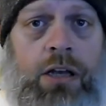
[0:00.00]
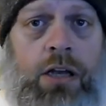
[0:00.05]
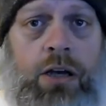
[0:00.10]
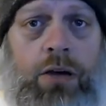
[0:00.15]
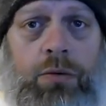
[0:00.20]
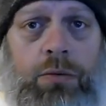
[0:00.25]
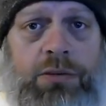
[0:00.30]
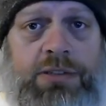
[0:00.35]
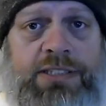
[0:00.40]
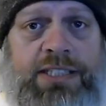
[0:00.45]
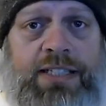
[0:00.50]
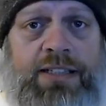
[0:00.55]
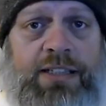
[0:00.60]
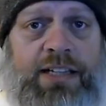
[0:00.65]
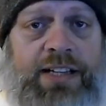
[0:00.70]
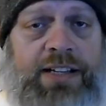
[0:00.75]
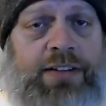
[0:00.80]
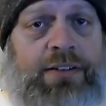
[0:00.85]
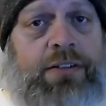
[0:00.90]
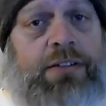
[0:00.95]
We'll see you
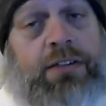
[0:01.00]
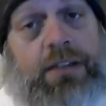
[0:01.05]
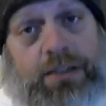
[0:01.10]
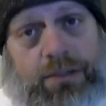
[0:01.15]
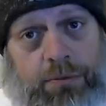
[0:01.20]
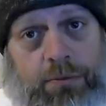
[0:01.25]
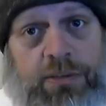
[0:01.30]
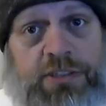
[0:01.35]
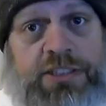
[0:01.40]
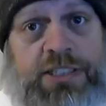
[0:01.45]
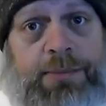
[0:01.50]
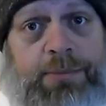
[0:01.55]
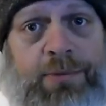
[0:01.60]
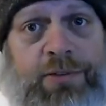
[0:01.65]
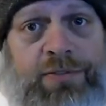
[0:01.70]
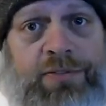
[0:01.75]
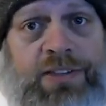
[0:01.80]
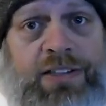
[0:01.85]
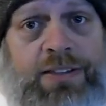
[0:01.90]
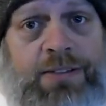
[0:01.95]
later. Now go watch that
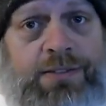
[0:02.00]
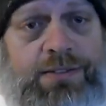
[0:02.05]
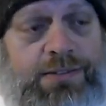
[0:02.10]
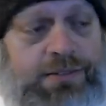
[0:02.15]
movie.